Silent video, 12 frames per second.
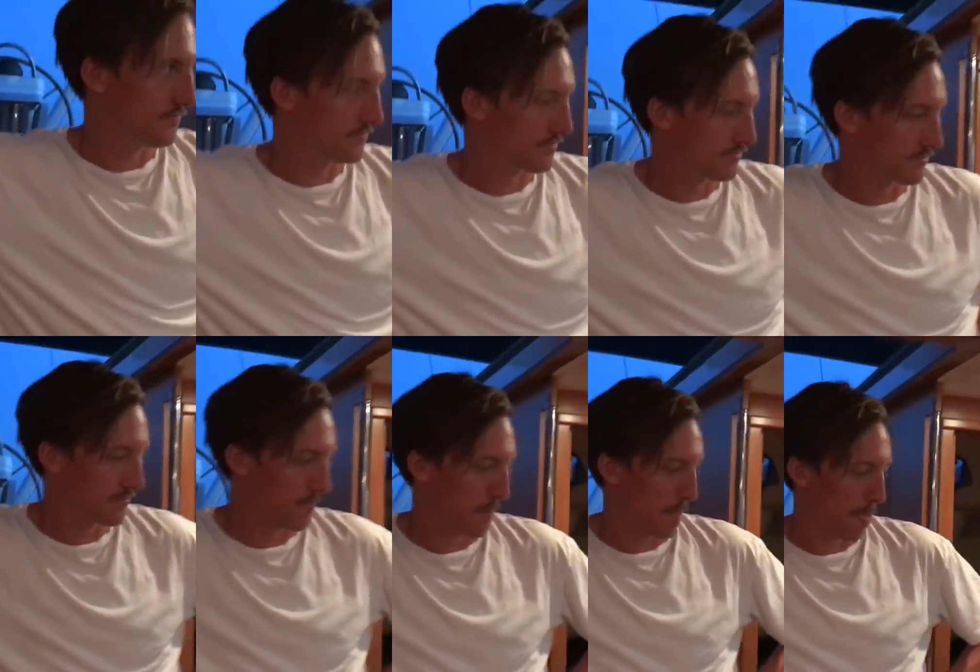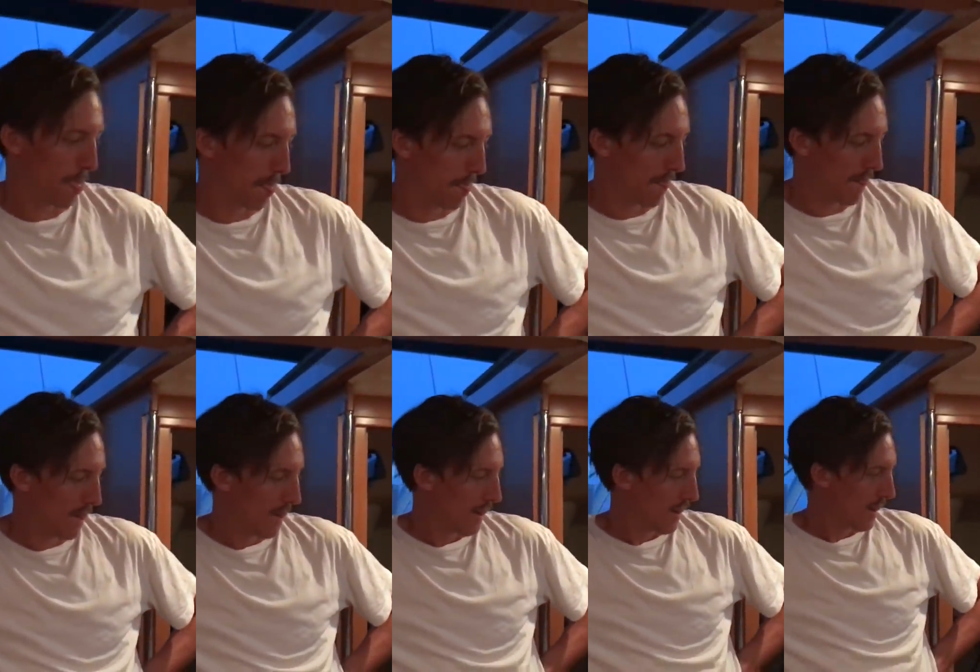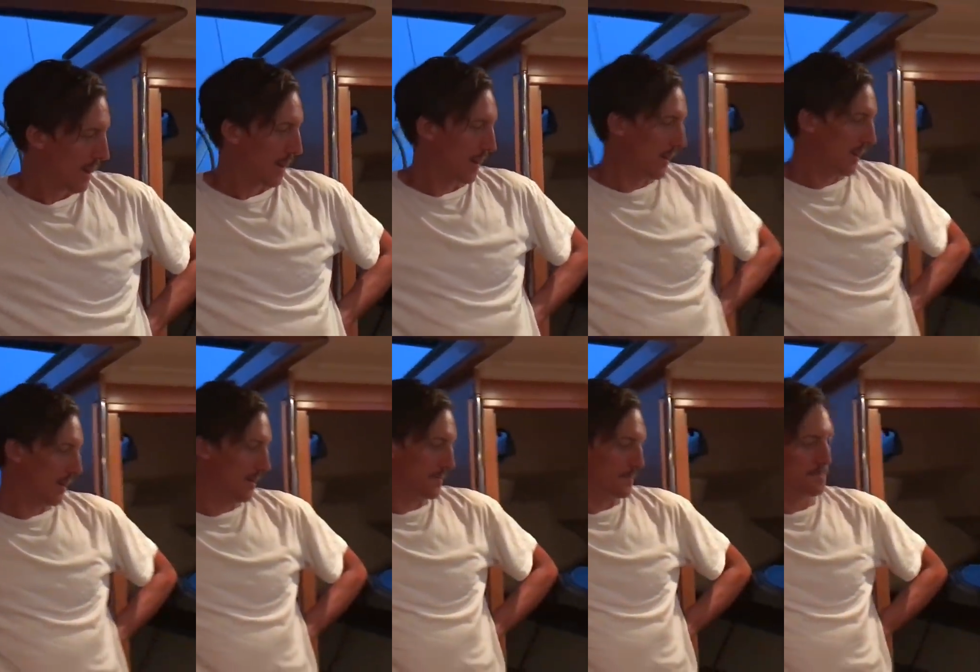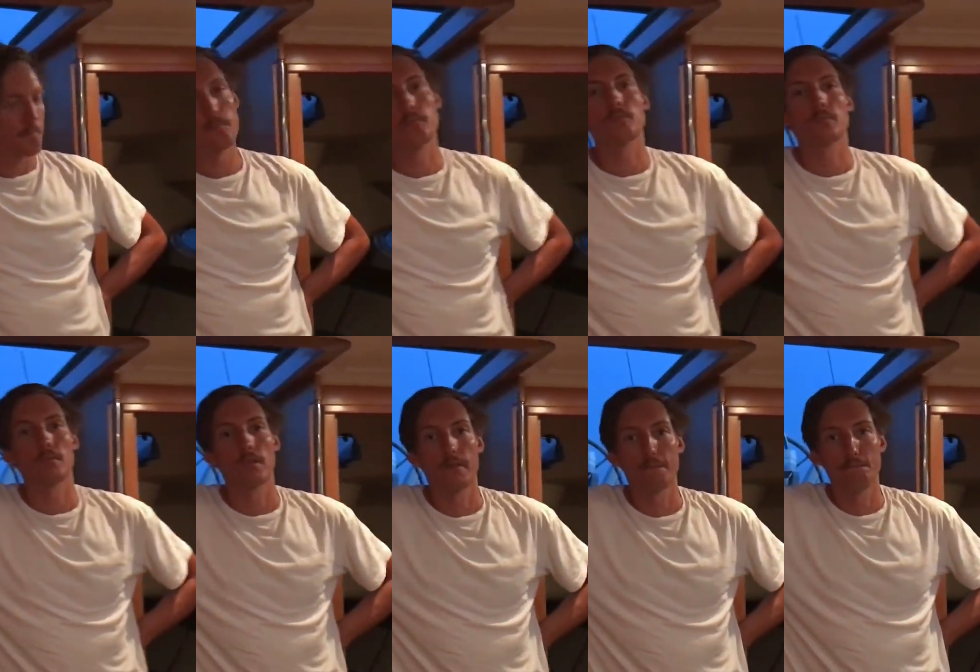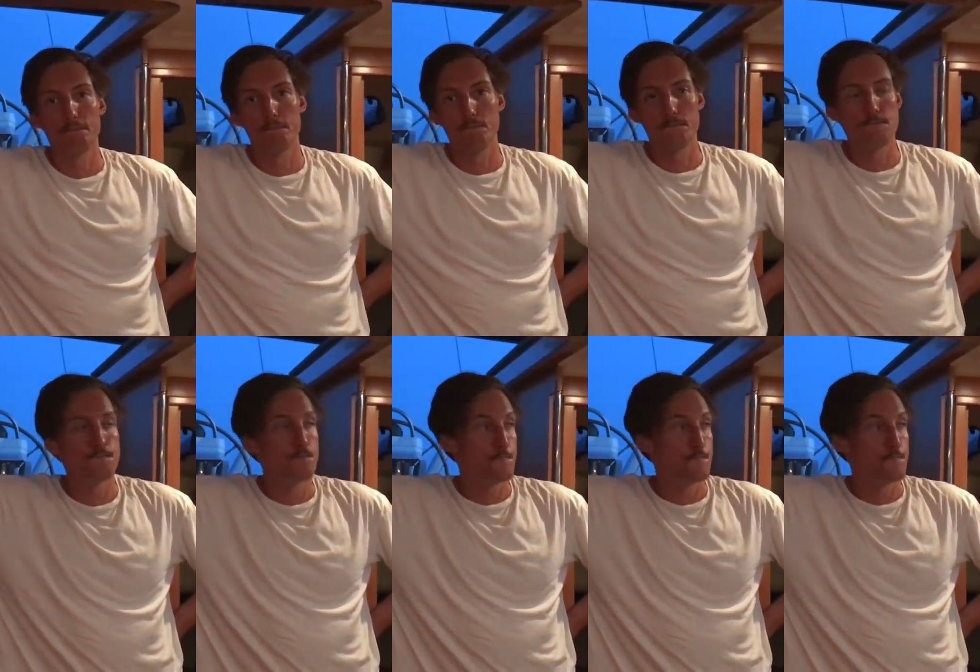taste of anything. It's like liquid gold on this boat now.